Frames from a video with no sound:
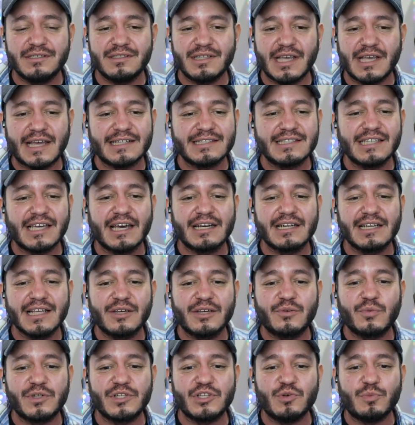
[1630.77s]
And it's kind of like
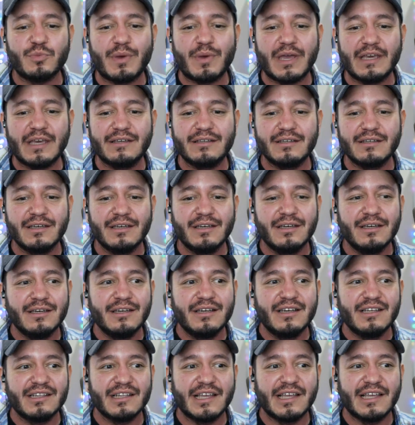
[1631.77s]
when you make
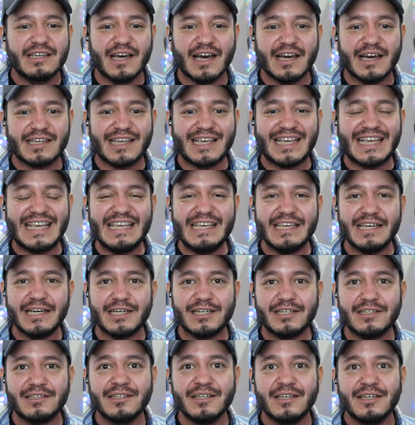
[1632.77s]
like a
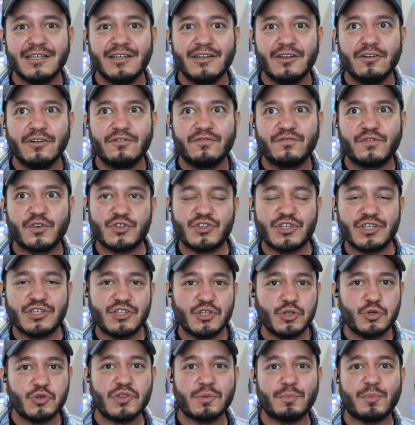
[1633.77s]
Kia for the
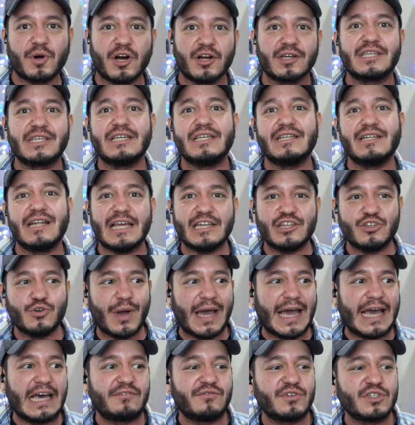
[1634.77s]
youth market and you
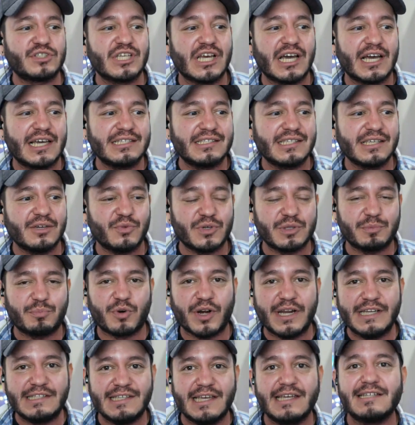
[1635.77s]
advertise it with
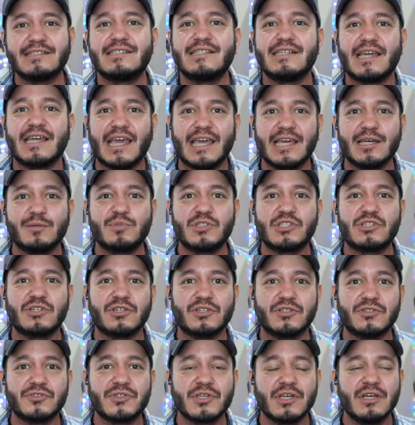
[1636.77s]
breakdancing
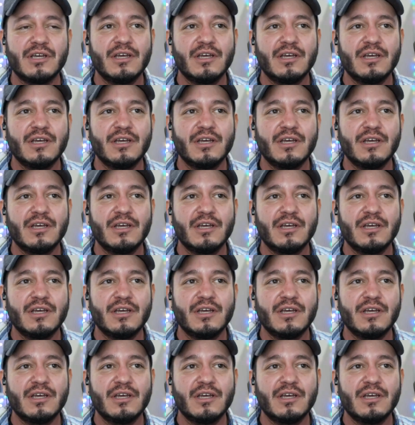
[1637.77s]
hamsters.